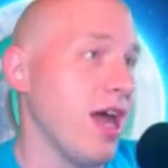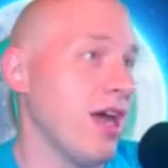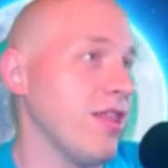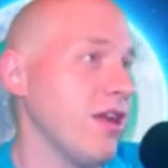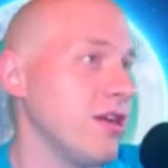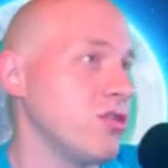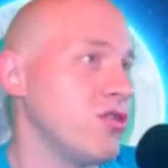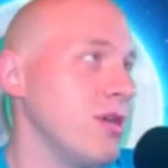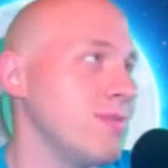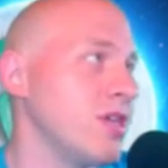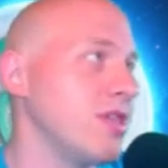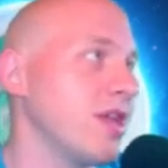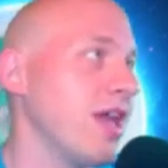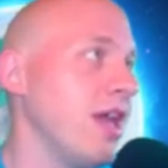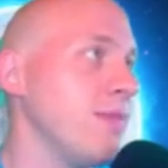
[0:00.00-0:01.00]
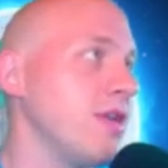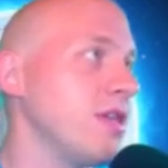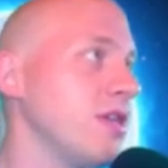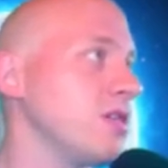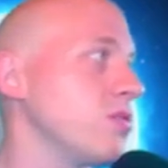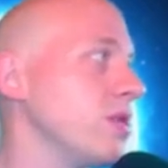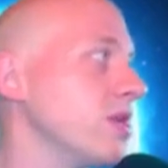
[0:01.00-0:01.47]
on their trip to the Gambia
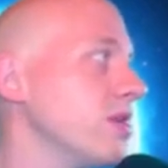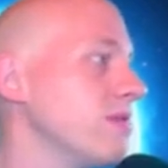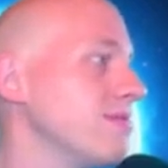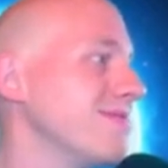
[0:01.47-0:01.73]
this week.